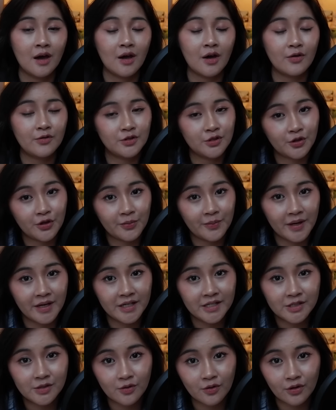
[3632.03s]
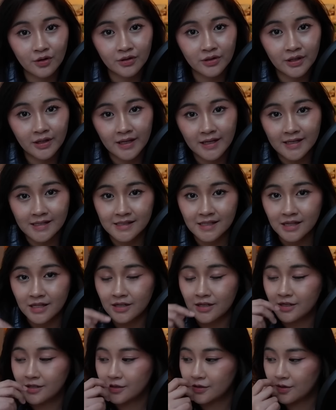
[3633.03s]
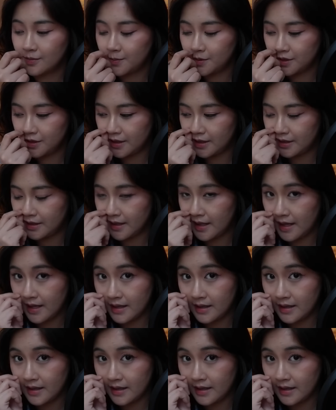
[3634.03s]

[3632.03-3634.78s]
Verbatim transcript: go join my Discord. The link is in the description.